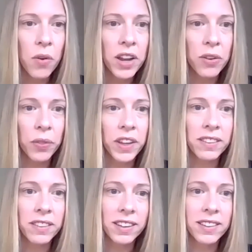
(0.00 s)
I don't think
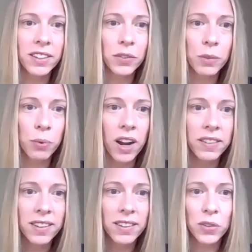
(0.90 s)
it's a continuous
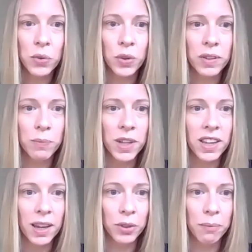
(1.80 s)
process towards
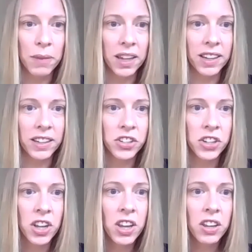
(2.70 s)
being able to manage
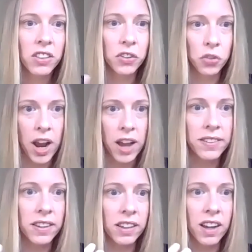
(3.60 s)
the
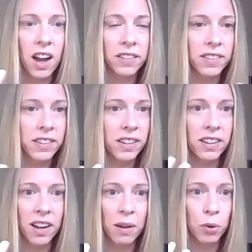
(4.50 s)
stress and the
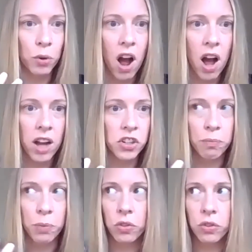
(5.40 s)
constant barrage of
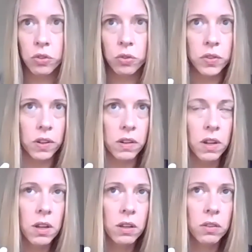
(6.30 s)
both news and
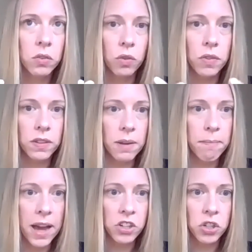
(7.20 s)
sort of this
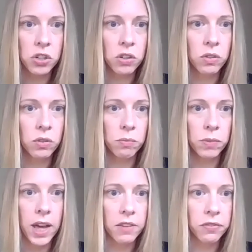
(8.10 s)
enmeshed home
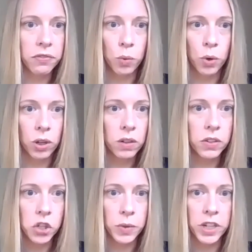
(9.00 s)
life work
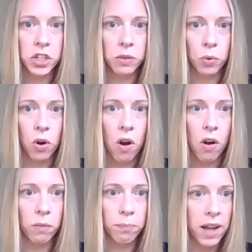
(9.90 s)
situation we're
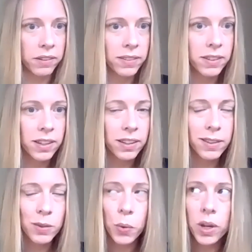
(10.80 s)
all balancing at
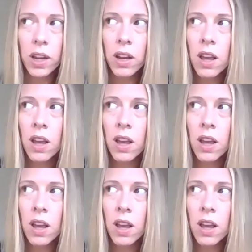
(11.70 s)
this point.